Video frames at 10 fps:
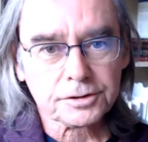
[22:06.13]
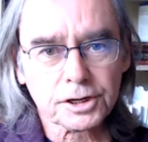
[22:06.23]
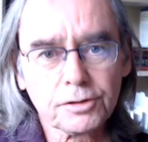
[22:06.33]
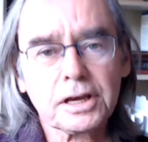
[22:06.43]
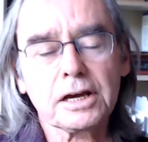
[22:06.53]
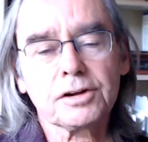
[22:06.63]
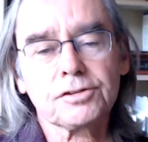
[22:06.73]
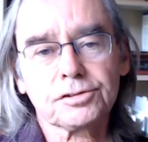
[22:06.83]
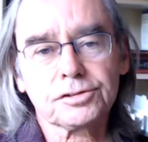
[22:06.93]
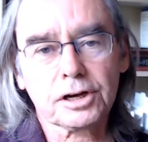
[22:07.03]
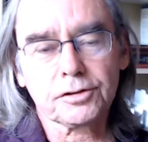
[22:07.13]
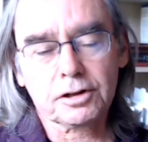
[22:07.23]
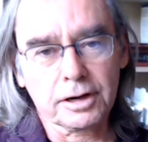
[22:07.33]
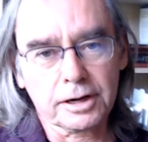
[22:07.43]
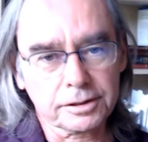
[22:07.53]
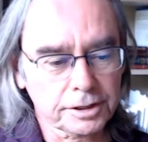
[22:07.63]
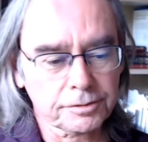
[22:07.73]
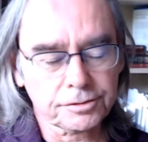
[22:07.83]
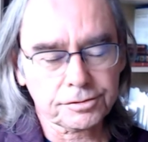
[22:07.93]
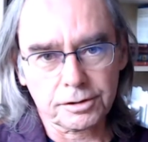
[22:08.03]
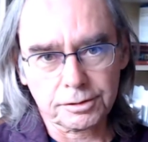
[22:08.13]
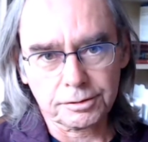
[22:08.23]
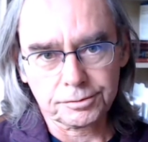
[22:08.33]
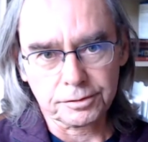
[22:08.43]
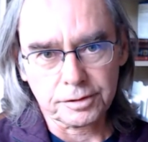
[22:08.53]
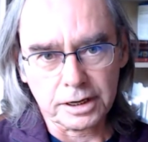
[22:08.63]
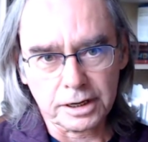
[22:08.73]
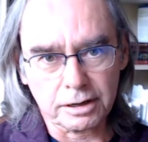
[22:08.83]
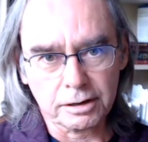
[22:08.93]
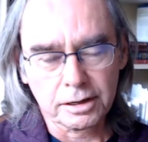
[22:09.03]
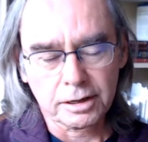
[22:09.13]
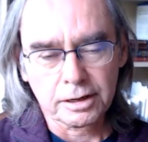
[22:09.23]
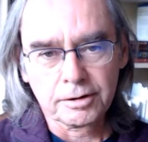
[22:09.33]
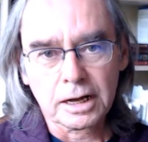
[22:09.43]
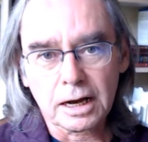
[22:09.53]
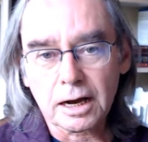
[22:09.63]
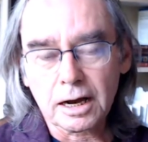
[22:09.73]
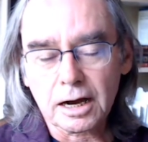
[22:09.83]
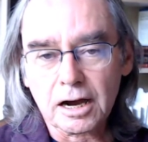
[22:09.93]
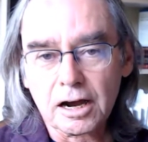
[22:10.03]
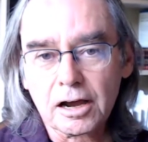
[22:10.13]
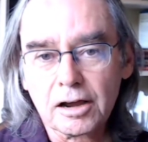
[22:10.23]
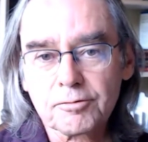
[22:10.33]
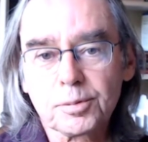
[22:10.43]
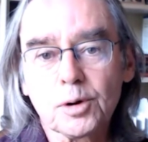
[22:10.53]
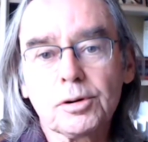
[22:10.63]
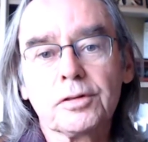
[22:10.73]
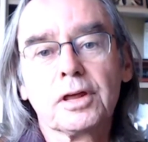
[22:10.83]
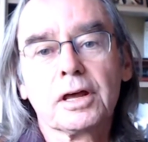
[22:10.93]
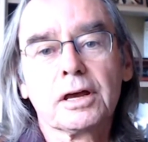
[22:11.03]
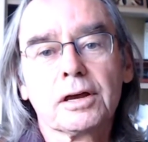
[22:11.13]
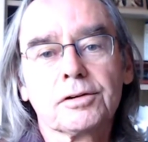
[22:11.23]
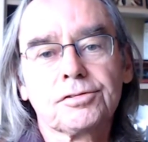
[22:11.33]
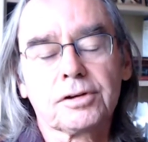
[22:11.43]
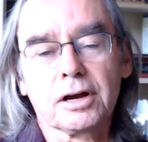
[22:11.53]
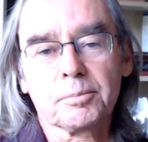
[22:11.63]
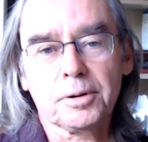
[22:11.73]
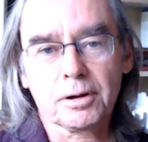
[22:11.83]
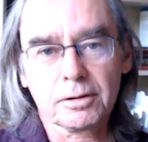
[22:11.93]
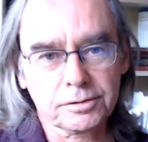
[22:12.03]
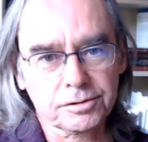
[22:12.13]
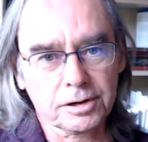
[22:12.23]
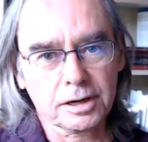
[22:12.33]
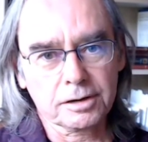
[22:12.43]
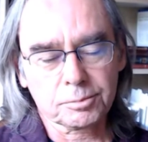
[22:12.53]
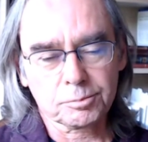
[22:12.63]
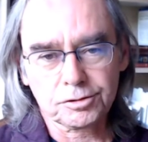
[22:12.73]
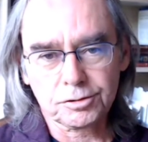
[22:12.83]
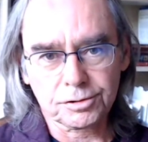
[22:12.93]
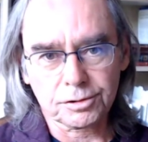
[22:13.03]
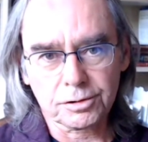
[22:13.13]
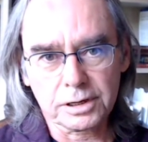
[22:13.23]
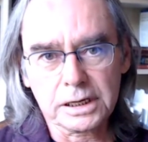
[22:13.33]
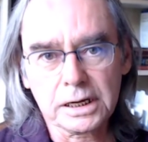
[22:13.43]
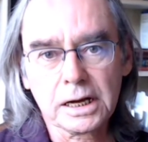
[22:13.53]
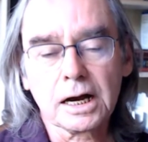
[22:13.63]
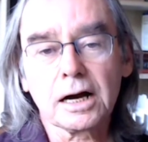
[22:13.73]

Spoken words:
tell the agent, tell the client, tell the seller if they're there, I've broken this, I apologize, I'm so sorry.